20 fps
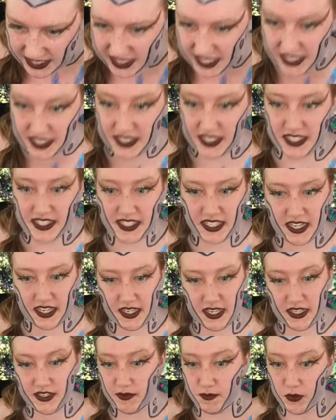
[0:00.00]
this the same?
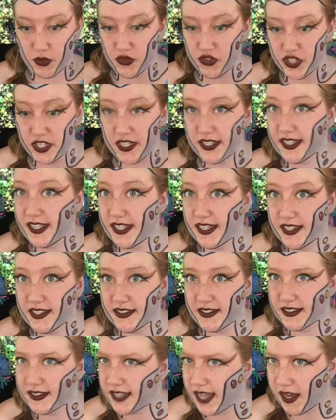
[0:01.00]
Is Moochie the
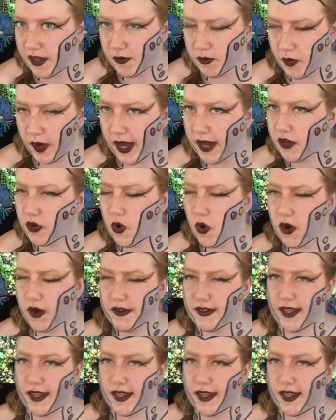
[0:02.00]
same Rancor